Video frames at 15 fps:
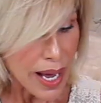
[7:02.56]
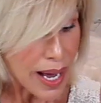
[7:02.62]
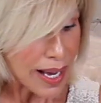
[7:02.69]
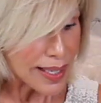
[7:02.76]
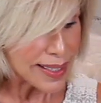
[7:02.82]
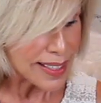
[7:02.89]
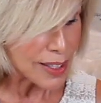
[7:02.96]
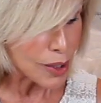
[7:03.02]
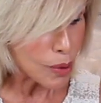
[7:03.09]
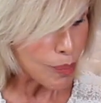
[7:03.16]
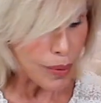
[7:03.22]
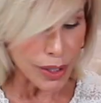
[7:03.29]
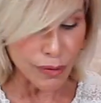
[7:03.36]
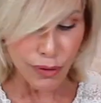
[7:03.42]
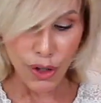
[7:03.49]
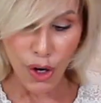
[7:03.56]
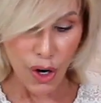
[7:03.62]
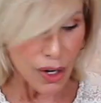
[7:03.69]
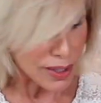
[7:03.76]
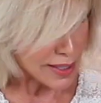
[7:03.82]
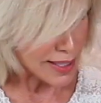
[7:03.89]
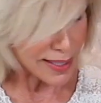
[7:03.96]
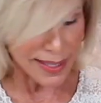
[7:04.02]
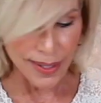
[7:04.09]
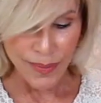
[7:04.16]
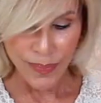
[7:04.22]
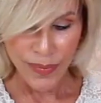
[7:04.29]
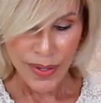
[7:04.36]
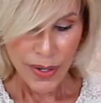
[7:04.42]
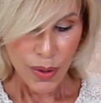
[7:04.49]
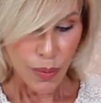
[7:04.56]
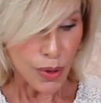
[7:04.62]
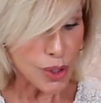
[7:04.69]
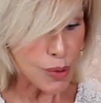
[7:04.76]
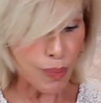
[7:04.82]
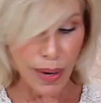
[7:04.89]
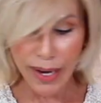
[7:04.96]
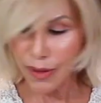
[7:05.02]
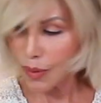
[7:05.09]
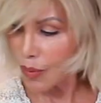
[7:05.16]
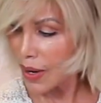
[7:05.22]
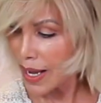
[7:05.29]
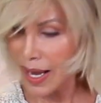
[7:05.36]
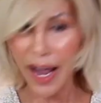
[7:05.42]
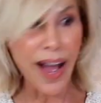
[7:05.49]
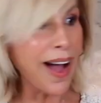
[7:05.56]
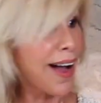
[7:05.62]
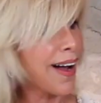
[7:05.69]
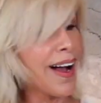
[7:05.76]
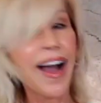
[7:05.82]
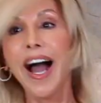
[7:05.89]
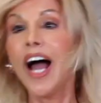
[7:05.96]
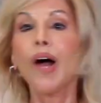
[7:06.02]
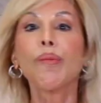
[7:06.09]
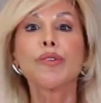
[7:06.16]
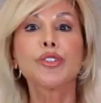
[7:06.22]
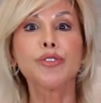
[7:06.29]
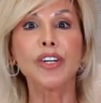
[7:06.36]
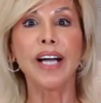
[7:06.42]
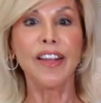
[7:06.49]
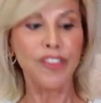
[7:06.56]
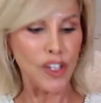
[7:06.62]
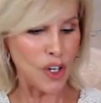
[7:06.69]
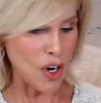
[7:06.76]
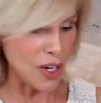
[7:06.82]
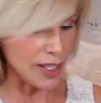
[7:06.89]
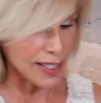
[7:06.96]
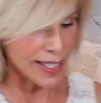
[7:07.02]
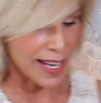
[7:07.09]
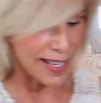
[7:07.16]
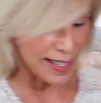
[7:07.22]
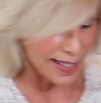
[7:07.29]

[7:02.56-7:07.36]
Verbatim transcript: a little bit of garlic, which by the way, ah, I almost forgot the garlic. Hang